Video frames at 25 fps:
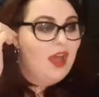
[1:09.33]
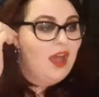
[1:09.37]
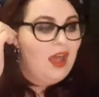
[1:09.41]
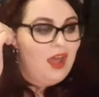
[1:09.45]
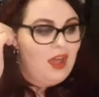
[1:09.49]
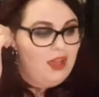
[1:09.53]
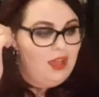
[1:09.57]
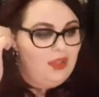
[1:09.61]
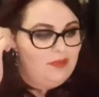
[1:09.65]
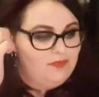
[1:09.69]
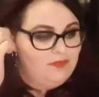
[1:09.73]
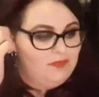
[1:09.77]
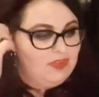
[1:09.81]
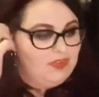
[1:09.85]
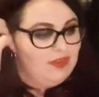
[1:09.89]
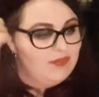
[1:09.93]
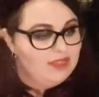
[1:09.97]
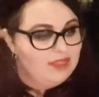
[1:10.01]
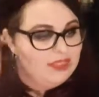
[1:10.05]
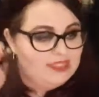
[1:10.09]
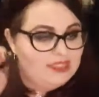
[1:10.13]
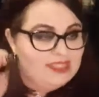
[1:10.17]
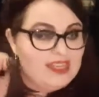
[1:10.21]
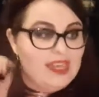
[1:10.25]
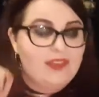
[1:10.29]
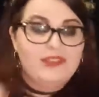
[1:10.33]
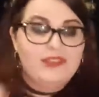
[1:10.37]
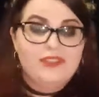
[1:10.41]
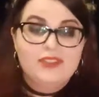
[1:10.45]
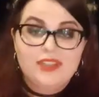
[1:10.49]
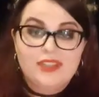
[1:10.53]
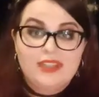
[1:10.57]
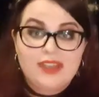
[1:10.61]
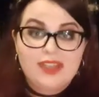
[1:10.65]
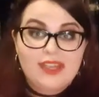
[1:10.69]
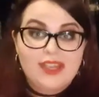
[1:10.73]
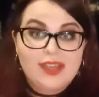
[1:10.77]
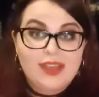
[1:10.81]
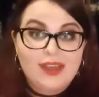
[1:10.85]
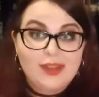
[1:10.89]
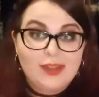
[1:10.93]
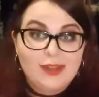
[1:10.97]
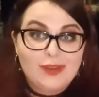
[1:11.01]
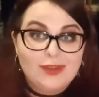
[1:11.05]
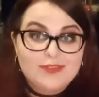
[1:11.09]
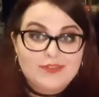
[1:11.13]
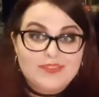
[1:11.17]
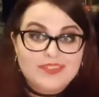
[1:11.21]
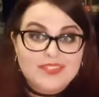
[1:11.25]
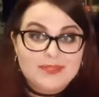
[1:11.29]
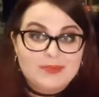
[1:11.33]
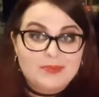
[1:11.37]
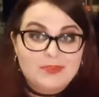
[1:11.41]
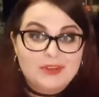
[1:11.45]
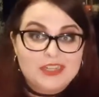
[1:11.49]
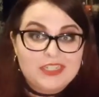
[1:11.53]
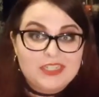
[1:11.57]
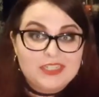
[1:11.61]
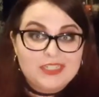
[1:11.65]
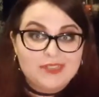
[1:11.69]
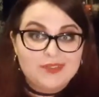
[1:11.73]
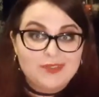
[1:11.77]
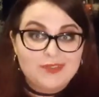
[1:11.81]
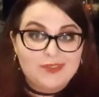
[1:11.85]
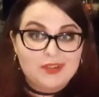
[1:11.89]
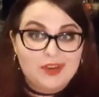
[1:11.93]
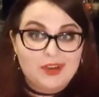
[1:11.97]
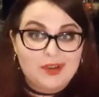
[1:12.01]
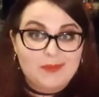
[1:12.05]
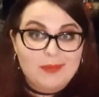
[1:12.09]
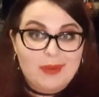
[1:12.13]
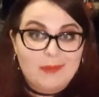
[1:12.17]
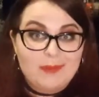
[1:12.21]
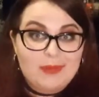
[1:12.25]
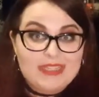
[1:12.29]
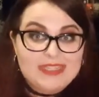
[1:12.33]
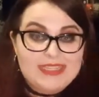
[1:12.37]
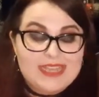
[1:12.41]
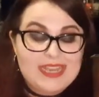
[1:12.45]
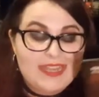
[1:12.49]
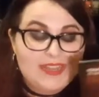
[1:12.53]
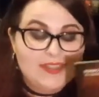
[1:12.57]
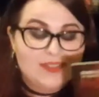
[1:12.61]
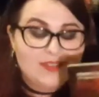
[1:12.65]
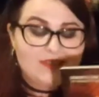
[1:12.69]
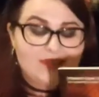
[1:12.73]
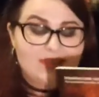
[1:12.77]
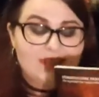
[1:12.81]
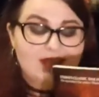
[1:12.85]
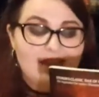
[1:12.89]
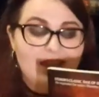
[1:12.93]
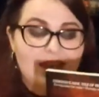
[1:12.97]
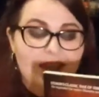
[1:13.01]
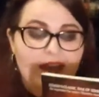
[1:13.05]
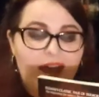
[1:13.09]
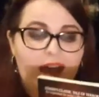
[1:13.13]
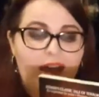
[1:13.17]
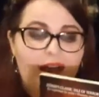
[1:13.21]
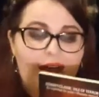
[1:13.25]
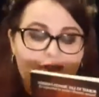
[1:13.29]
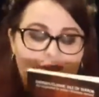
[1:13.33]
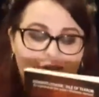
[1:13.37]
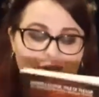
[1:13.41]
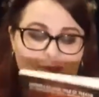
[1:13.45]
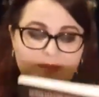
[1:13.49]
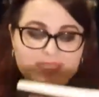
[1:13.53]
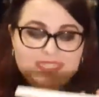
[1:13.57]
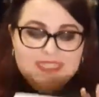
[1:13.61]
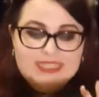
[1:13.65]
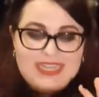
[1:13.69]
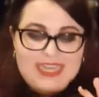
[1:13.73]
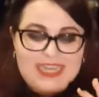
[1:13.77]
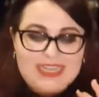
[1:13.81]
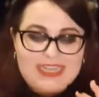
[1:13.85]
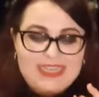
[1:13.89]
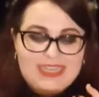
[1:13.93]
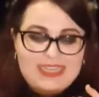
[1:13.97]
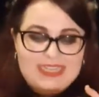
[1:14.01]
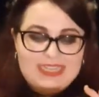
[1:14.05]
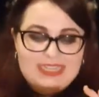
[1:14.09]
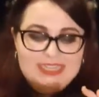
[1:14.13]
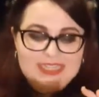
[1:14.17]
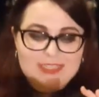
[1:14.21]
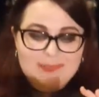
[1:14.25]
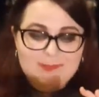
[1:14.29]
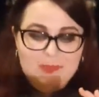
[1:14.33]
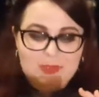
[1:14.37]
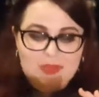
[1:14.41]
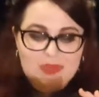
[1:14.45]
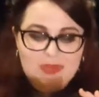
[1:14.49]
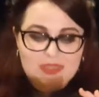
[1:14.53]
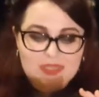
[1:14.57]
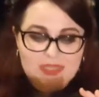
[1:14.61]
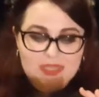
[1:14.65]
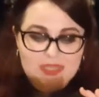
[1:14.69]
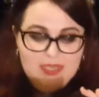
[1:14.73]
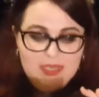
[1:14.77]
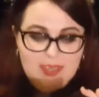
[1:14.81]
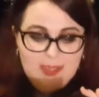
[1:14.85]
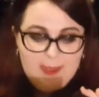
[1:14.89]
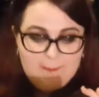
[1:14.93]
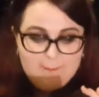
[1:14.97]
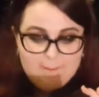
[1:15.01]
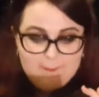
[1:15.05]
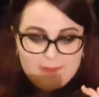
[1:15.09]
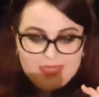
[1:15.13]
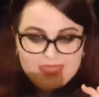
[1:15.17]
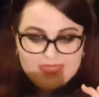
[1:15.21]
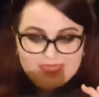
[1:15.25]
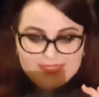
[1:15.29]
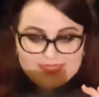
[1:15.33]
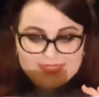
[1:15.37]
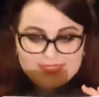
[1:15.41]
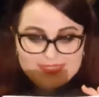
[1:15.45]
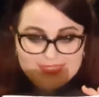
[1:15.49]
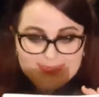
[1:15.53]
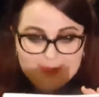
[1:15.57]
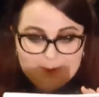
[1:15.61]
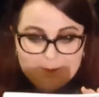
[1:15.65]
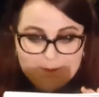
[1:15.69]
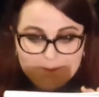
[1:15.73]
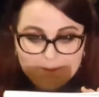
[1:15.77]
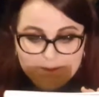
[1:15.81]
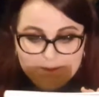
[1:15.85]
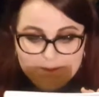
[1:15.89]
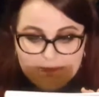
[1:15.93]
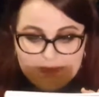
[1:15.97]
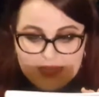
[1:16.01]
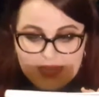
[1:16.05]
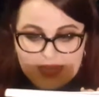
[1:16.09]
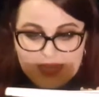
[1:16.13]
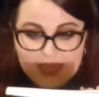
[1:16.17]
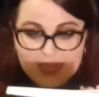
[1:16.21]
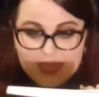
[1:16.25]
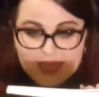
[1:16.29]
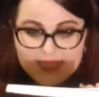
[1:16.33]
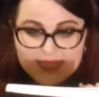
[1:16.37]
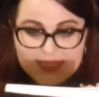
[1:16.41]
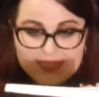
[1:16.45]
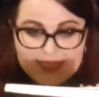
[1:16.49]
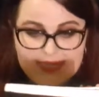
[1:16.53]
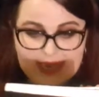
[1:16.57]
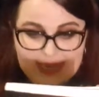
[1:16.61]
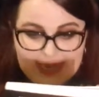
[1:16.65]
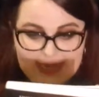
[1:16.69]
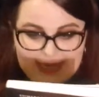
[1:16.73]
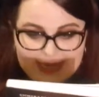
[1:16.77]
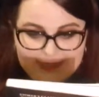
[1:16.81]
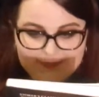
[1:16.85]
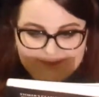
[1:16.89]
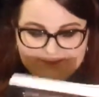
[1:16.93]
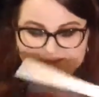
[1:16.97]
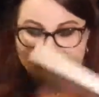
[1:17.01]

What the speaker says: There is definitely a lot of inspiration for our mummy tales from today in this book, but yeah,